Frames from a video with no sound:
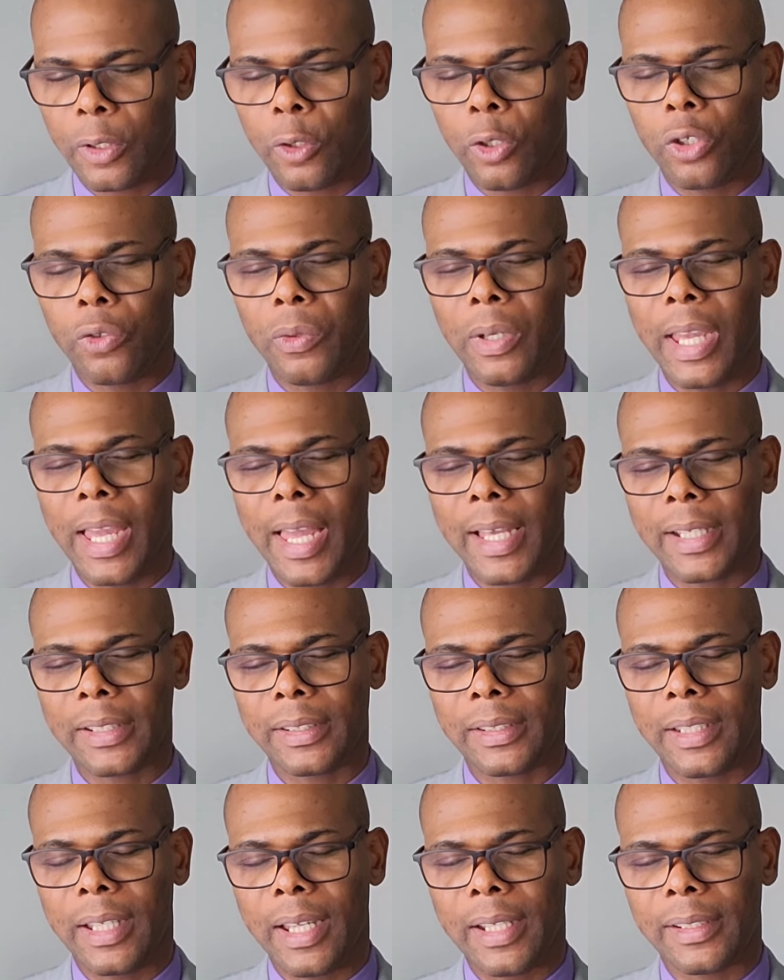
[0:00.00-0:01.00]
Lord, we
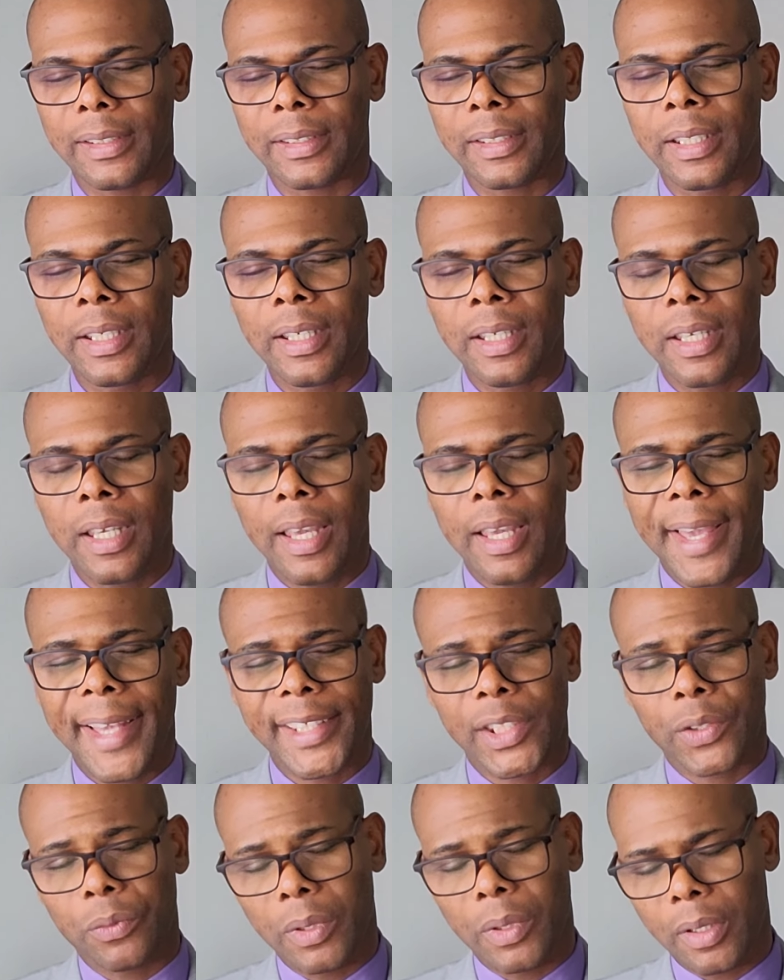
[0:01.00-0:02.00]
ask that
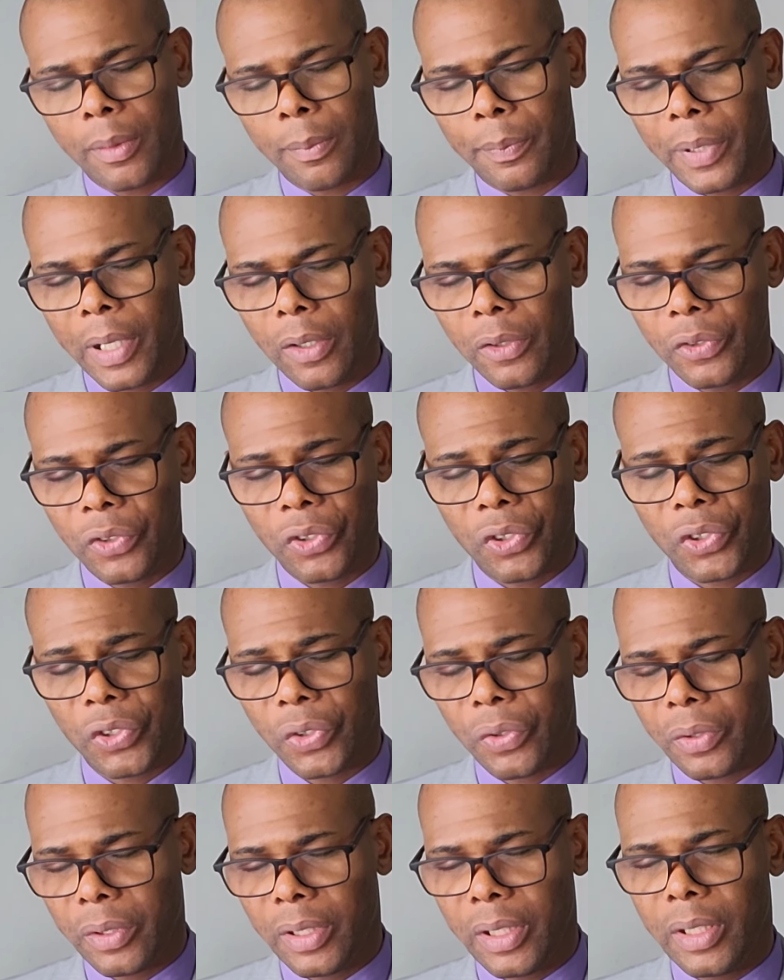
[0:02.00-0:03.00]
as we are about to
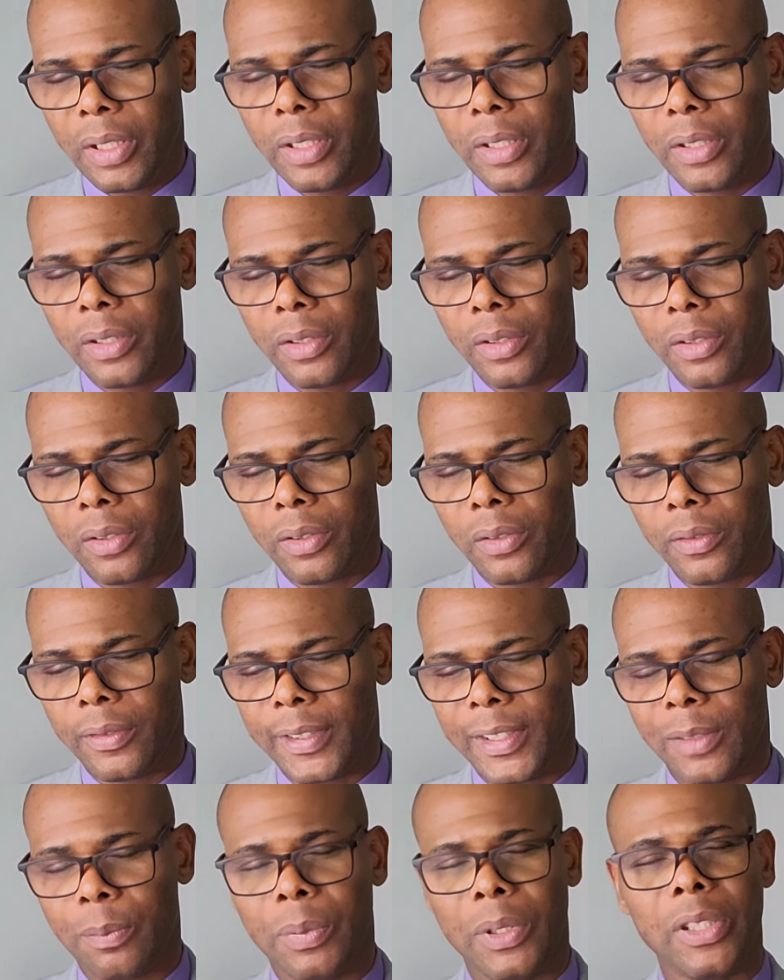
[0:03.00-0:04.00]
study,
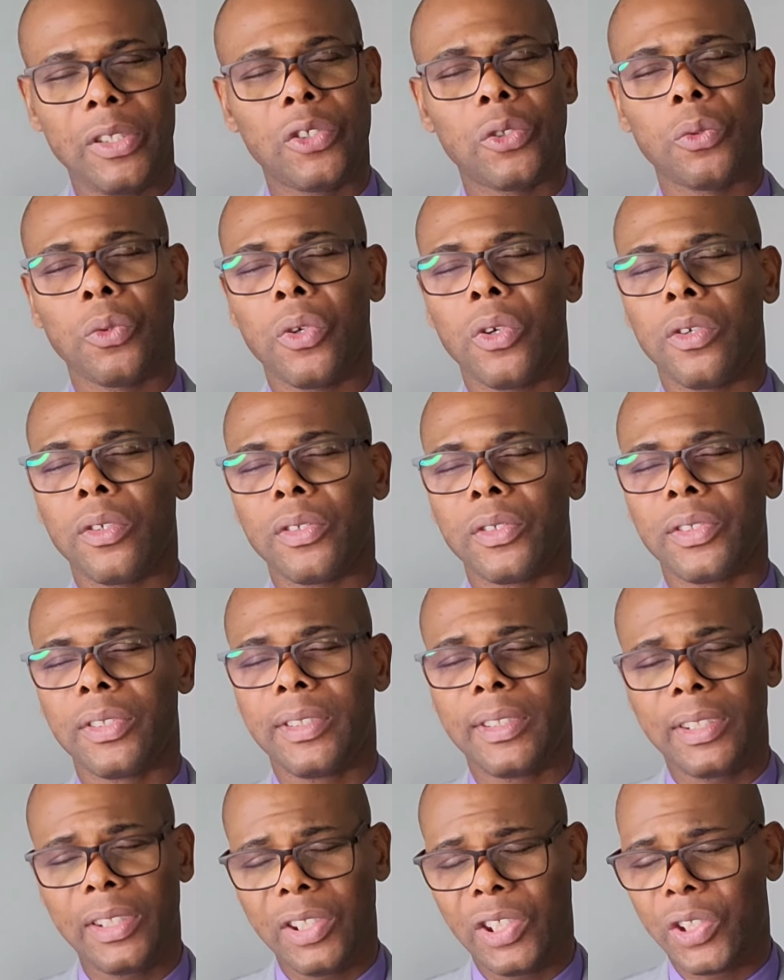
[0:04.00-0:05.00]
speak to
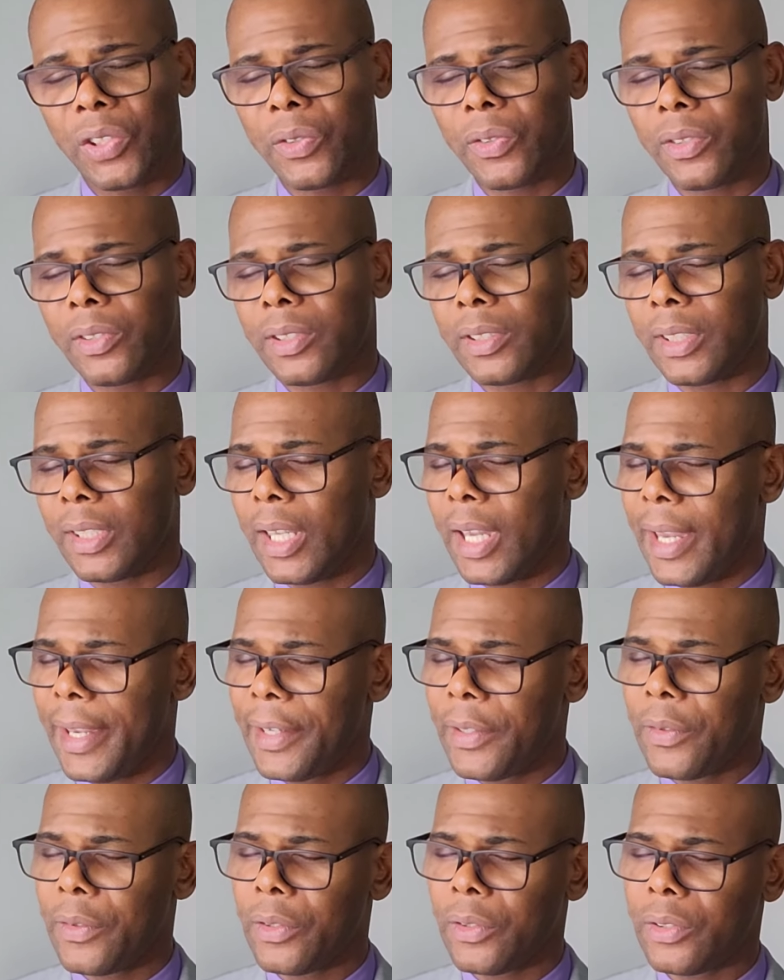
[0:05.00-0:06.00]
us, teach us,
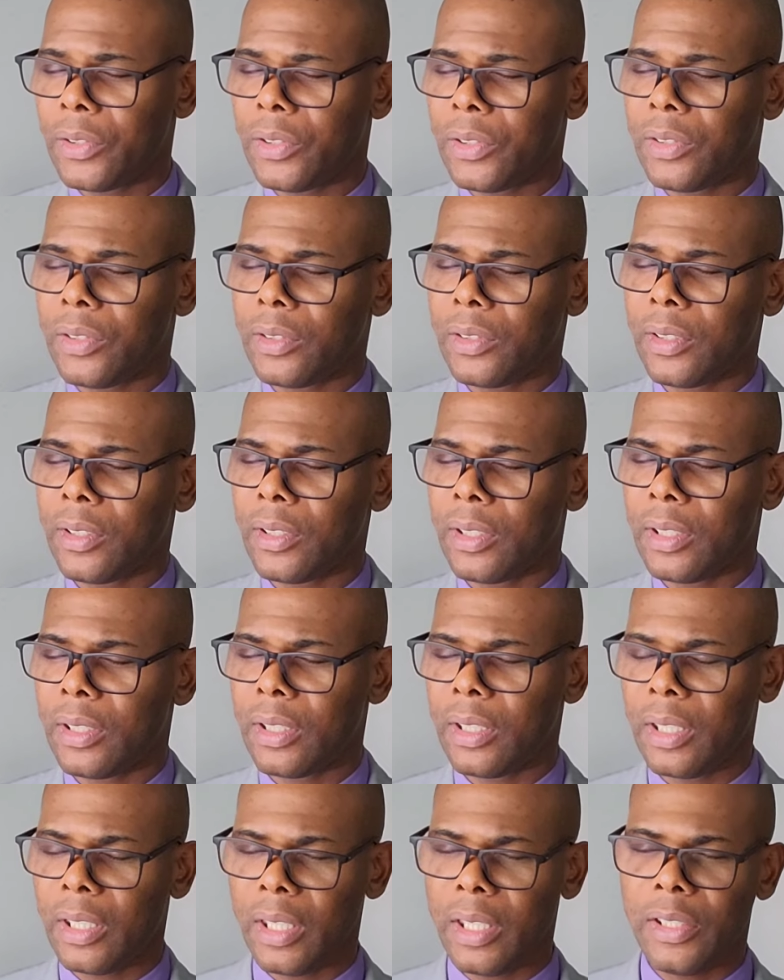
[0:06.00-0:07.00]
guide us
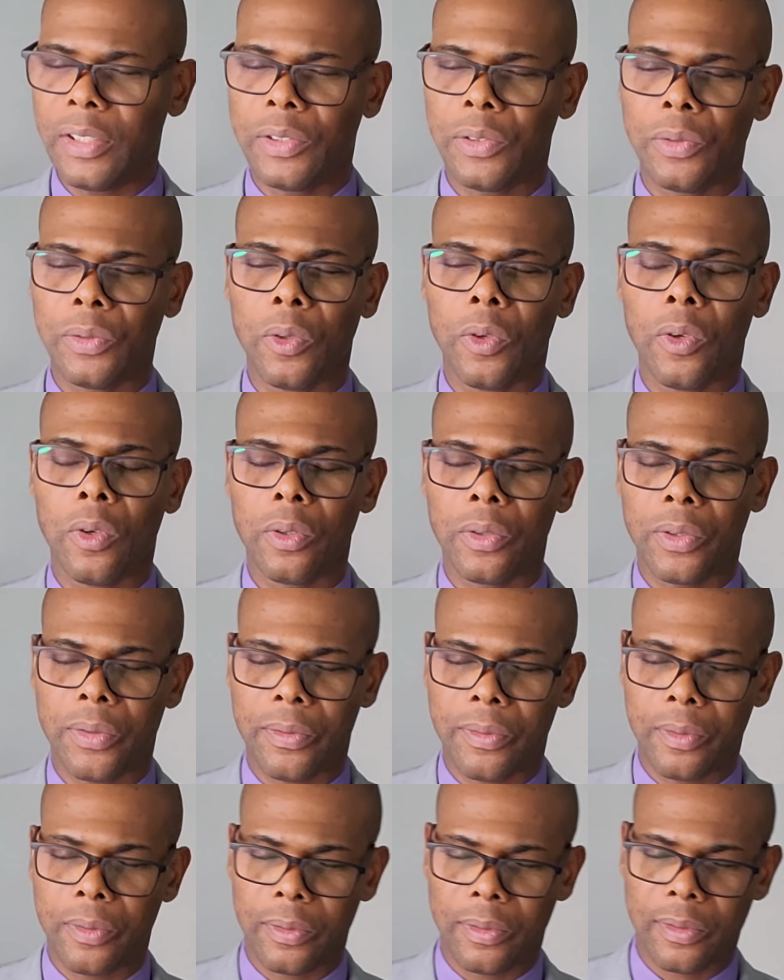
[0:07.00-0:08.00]
into all
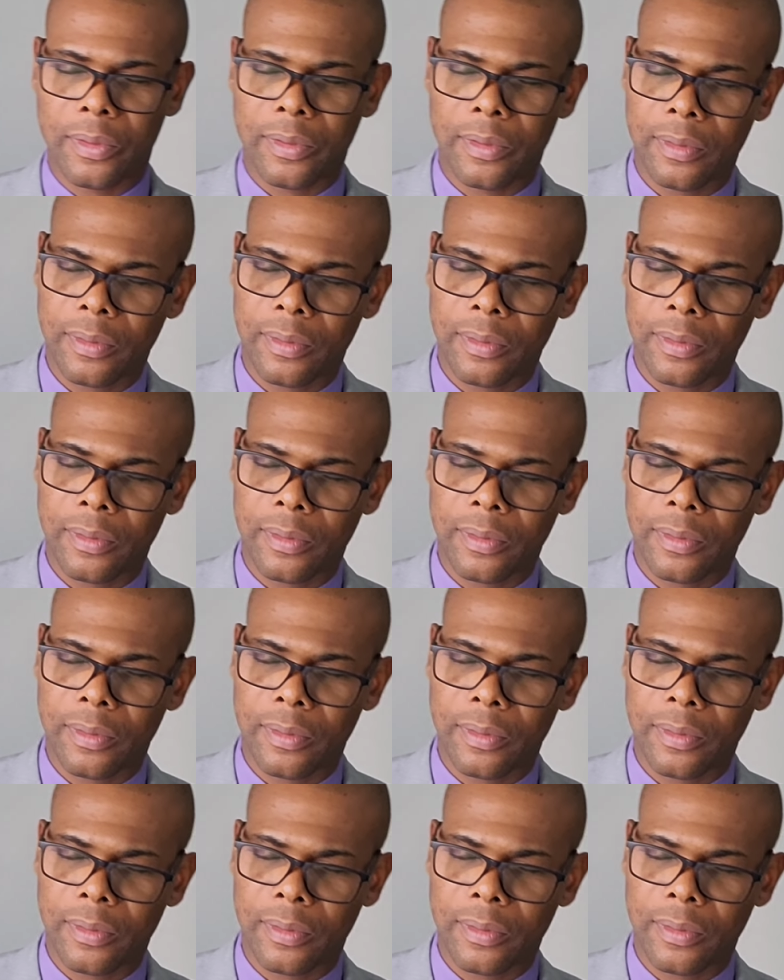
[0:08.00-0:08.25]
truth.